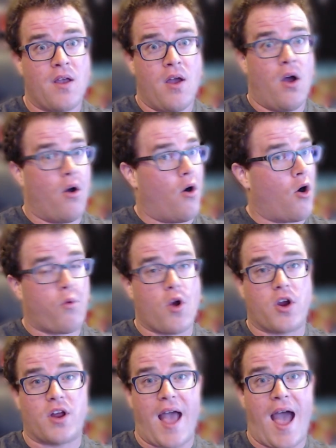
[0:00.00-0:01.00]
or
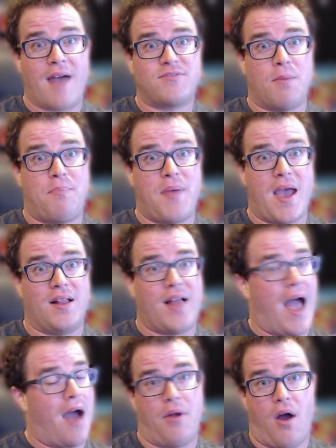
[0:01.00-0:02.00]
we're going to have to bail
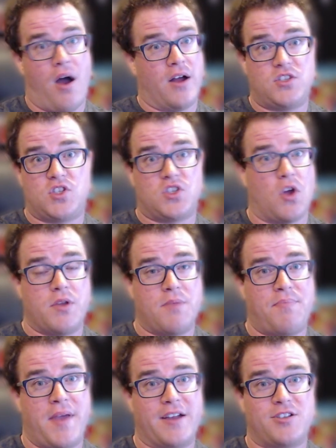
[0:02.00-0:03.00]
out on Sony
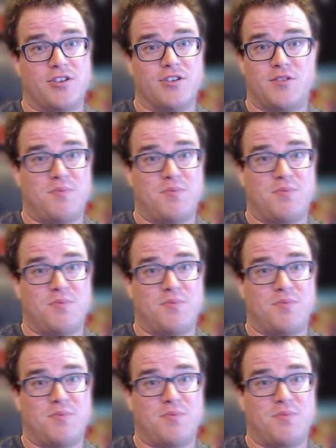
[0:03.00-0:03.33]
Pictures.